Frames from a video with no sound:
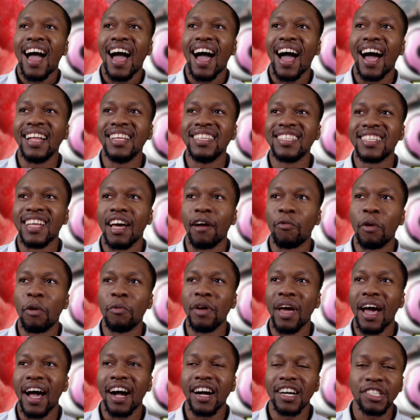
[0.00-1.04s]
And it's like, when we
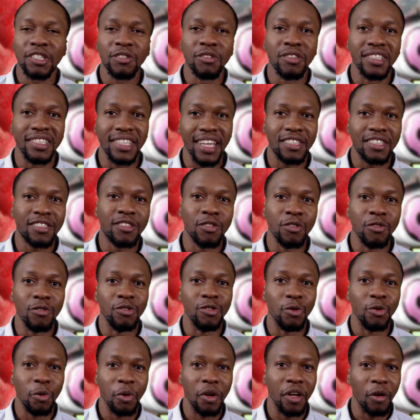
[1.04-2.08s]
actually get to
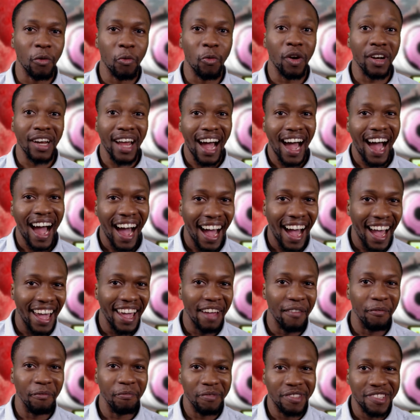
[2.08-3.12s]
doing what
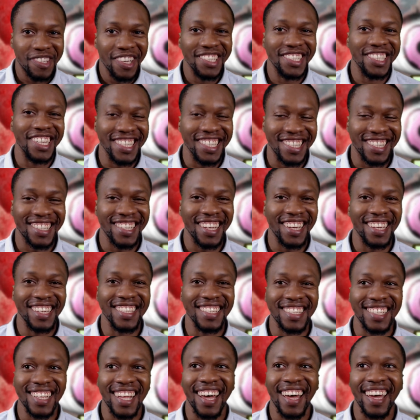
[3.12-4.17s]
I'm suggesting,
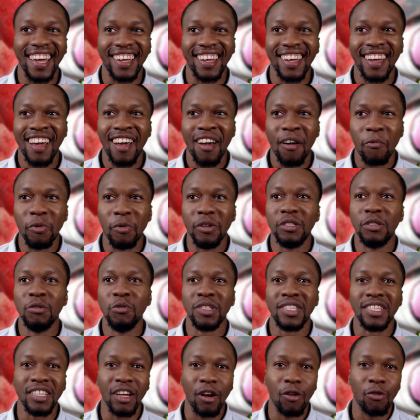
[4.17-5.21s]
is like, we do
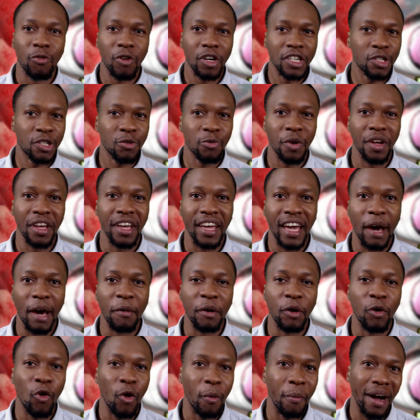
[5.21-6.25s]
it in a rush way and we
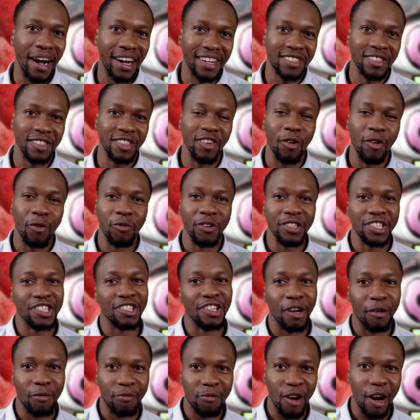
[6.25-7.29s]
go back to the
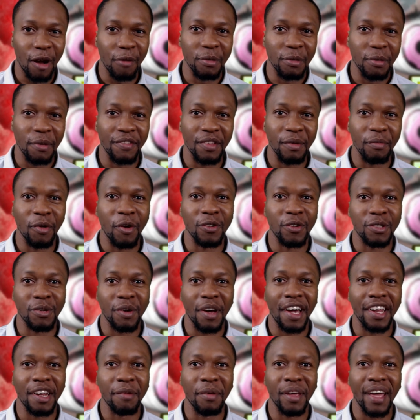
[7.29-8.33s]
original problem of the Boruto
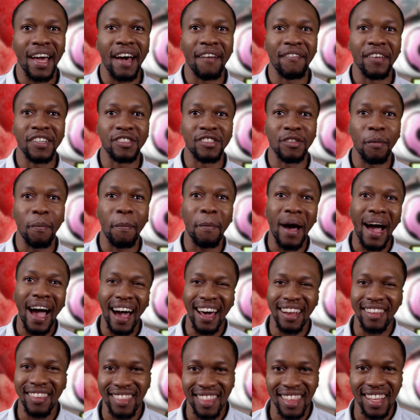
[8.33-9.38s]
anime having to
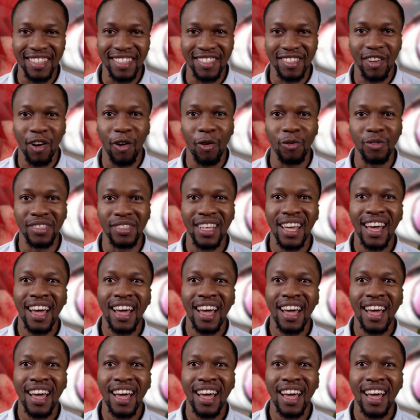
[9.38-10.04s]
pad things out